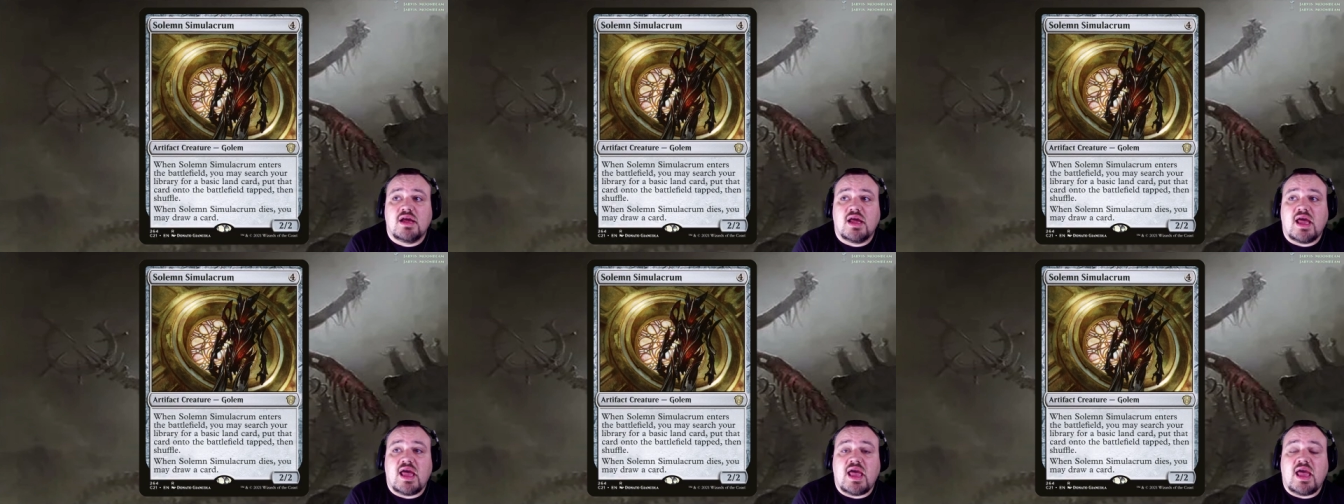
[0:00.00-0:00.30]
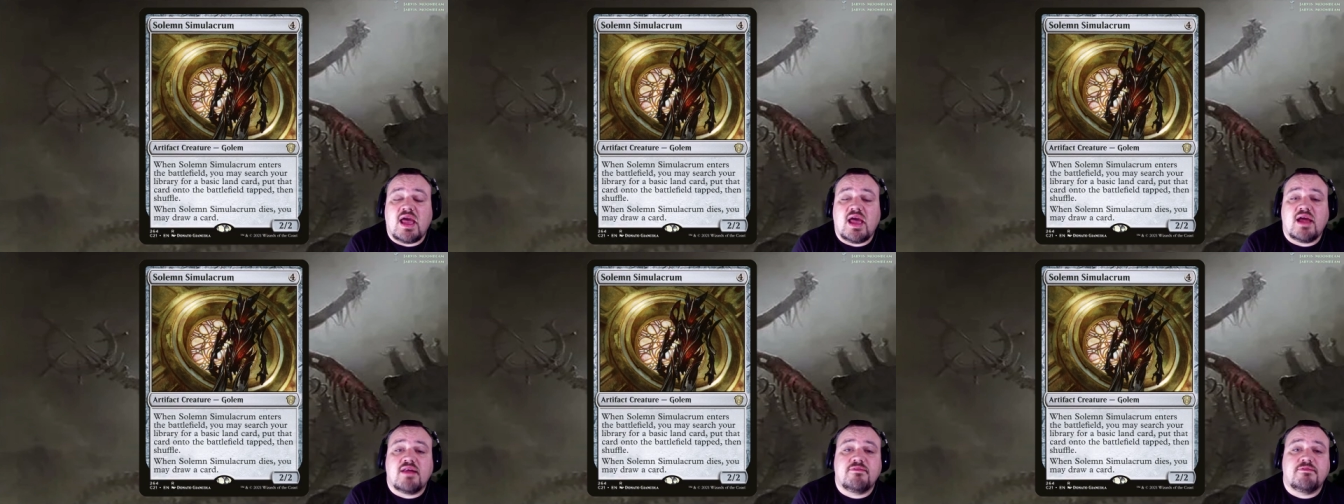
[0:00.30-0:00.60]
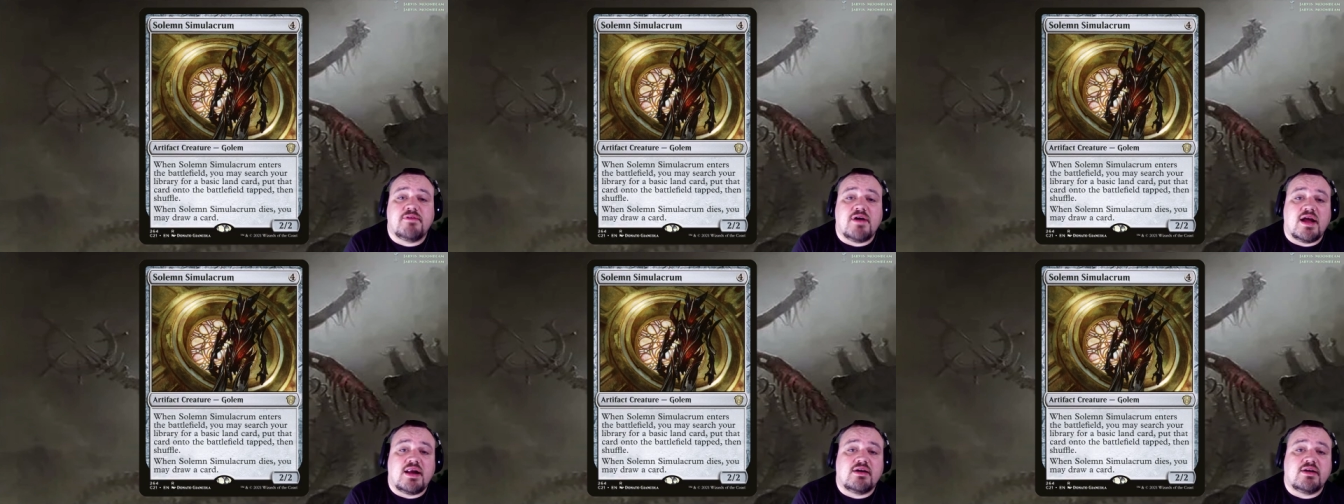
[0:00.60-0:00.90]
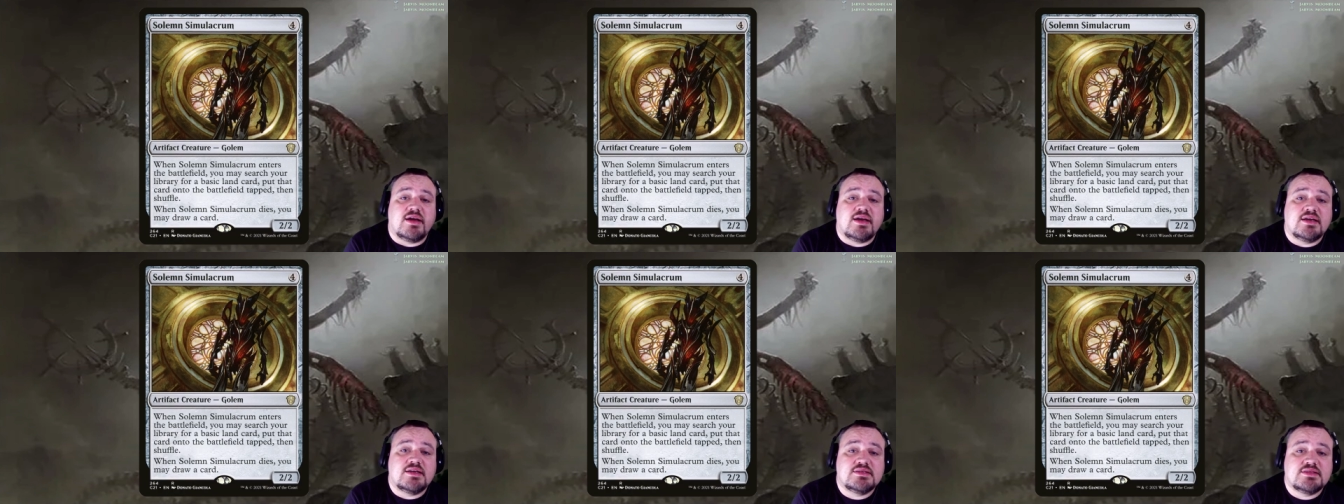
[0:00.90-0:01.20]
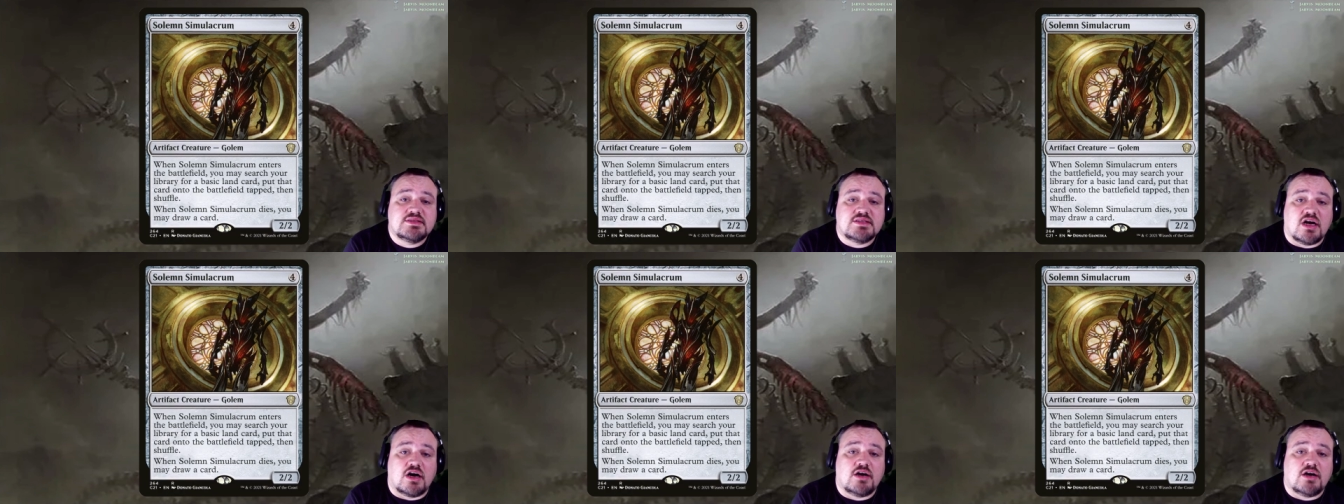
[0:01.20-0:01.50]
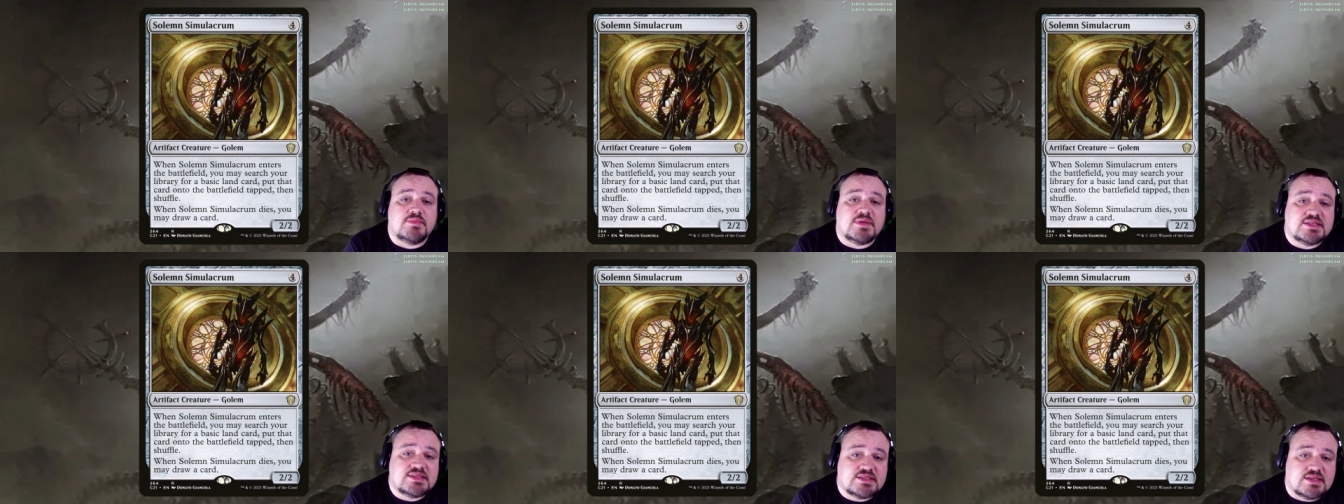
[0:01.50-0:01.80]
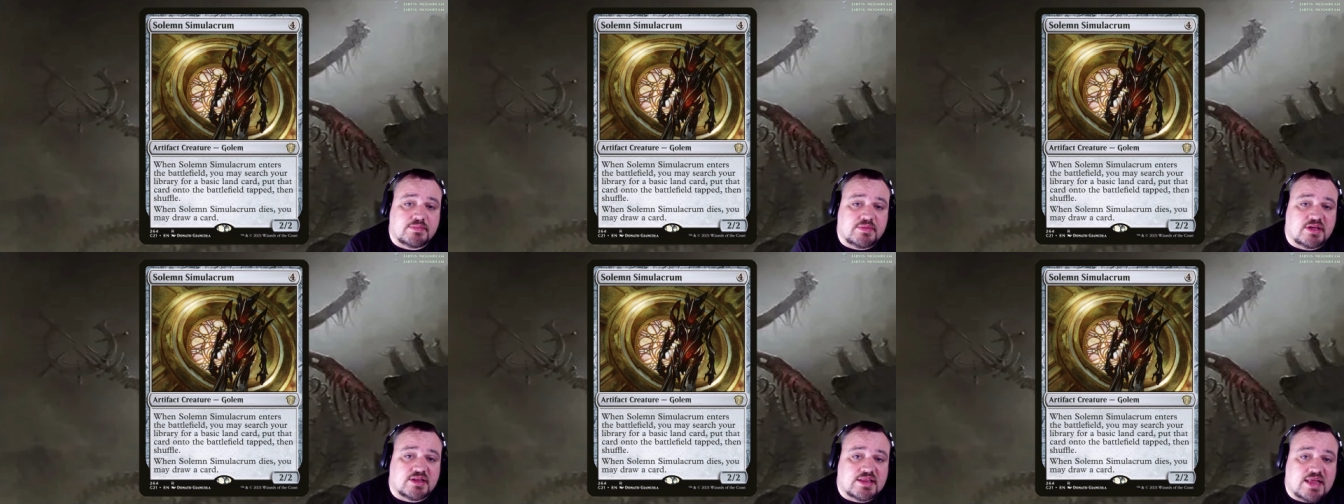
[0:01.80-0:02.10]
and finally, Solemn
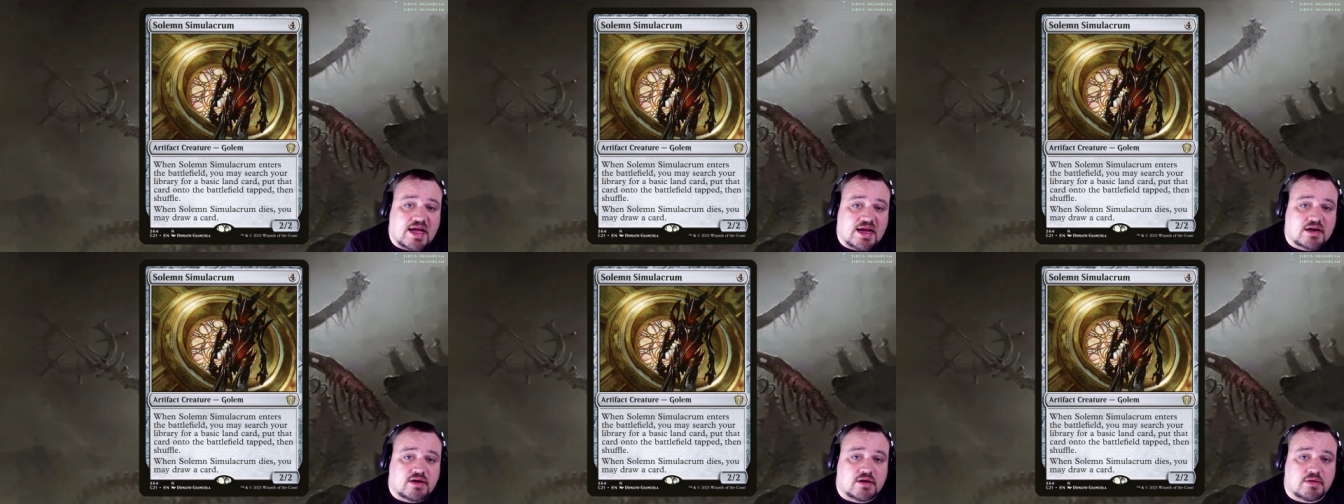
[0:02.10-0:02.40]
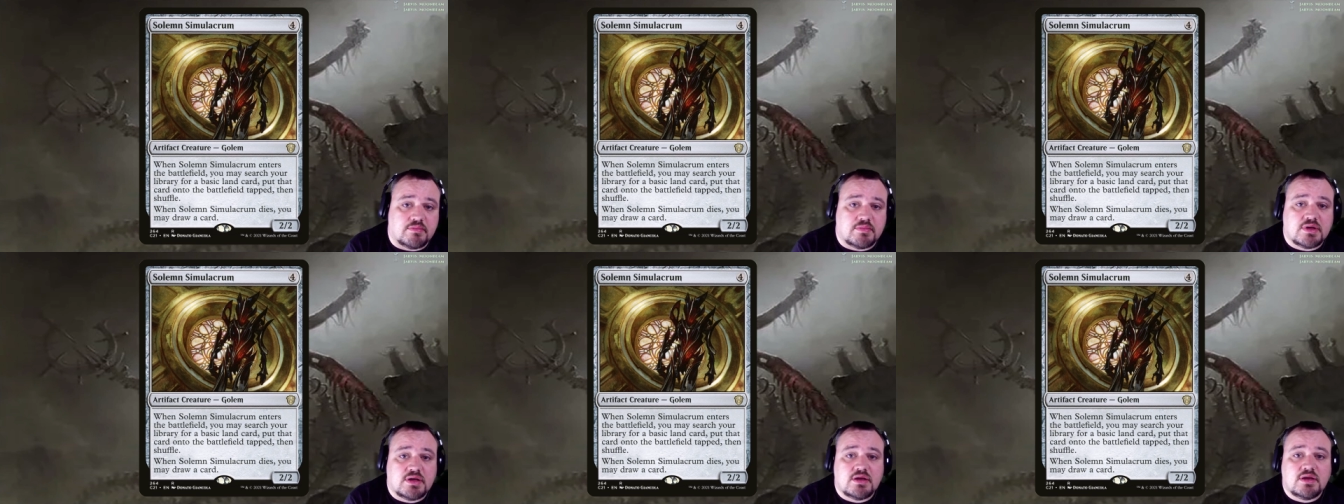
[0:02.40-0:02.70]
Simulacrum,